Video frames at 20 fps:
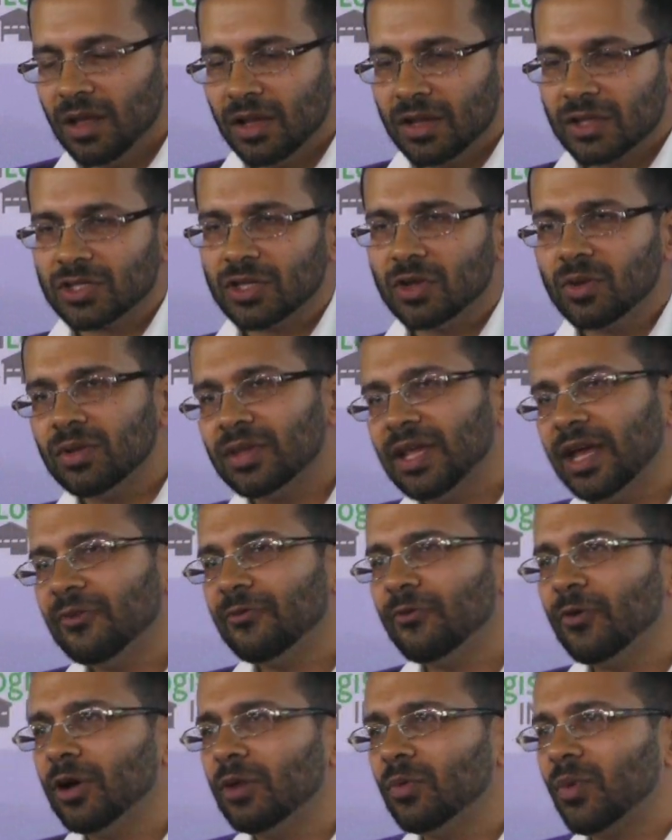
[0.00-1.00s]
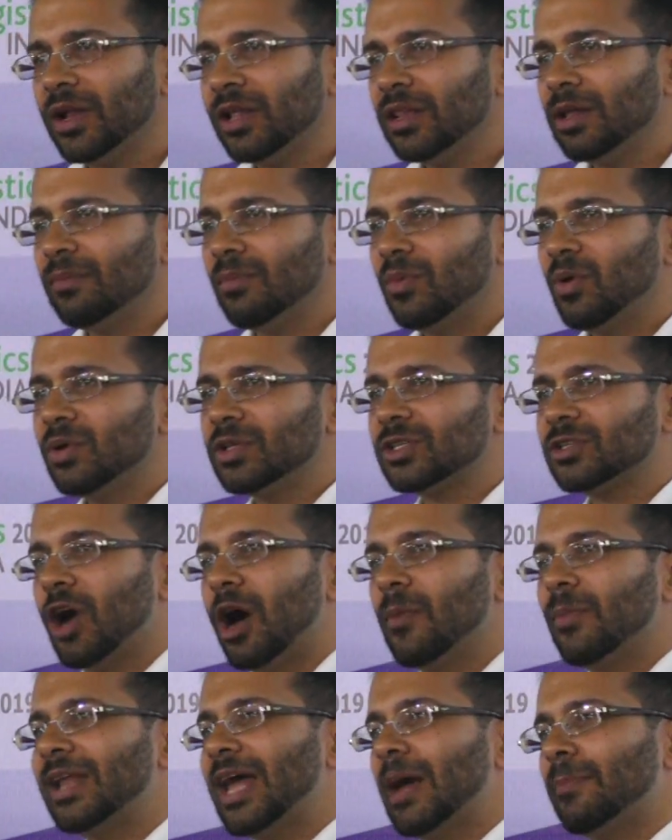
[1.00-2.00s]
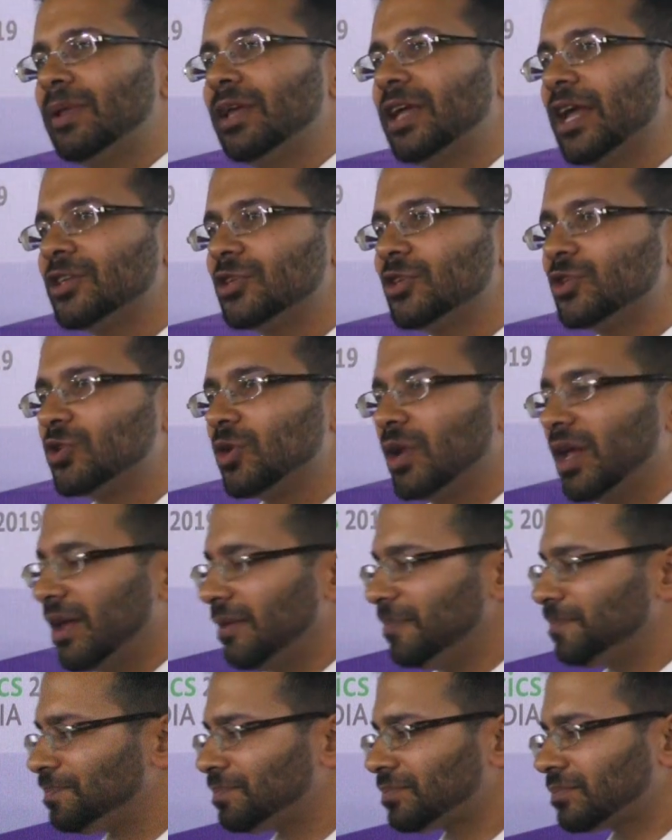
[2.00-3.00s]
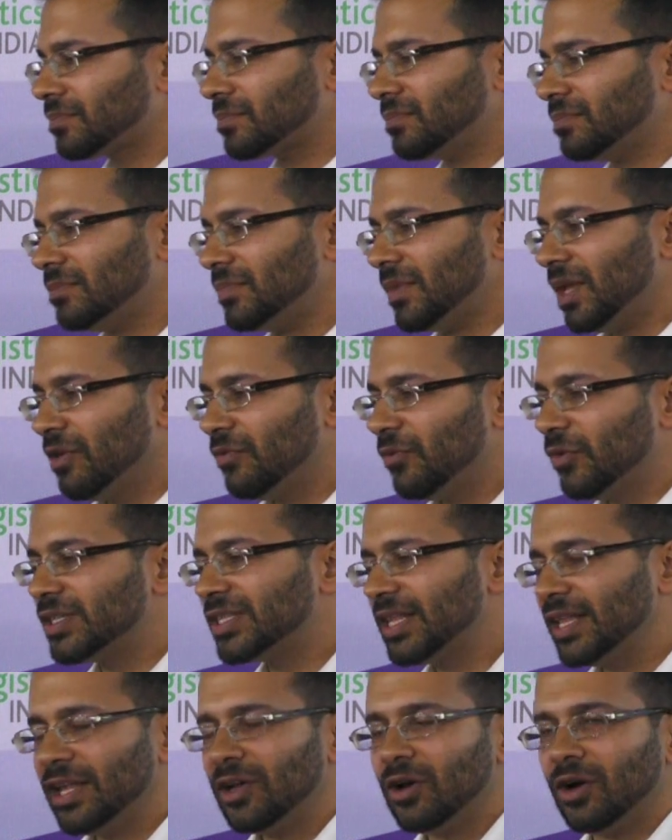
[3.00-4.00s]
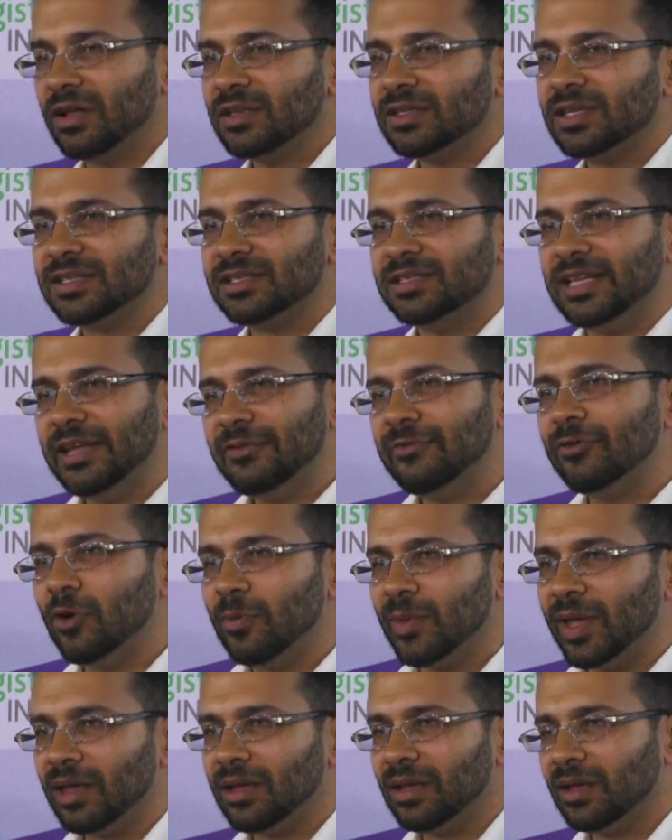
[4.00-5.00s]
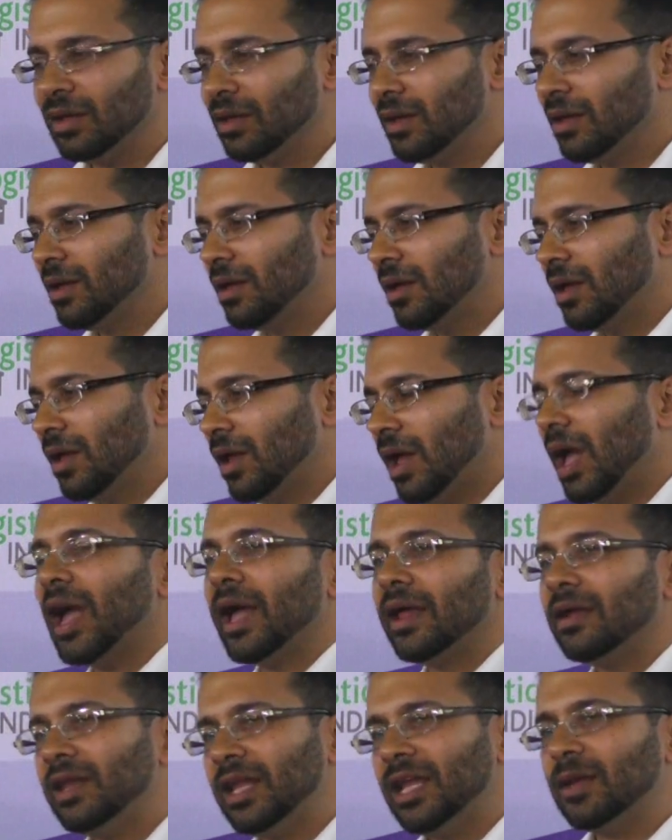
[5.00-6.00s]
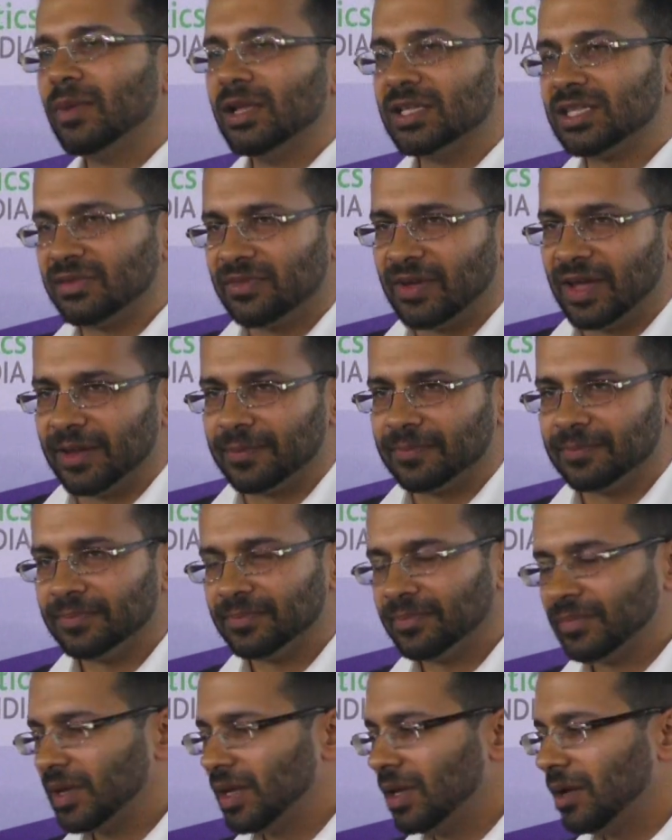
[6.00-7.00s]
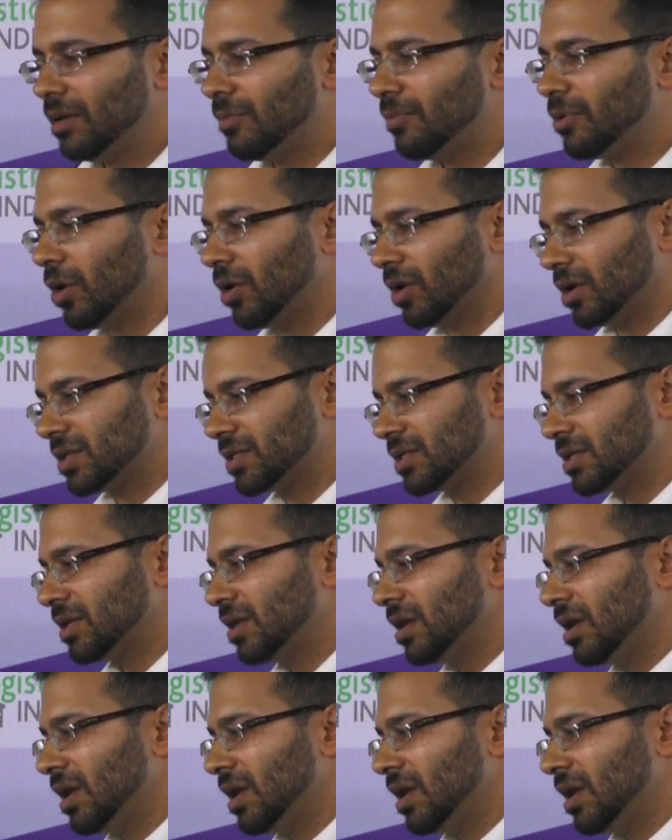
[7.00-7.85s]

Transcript: So therefore, one of the most common applications today for silicons is defoaming and de-emulsifying products.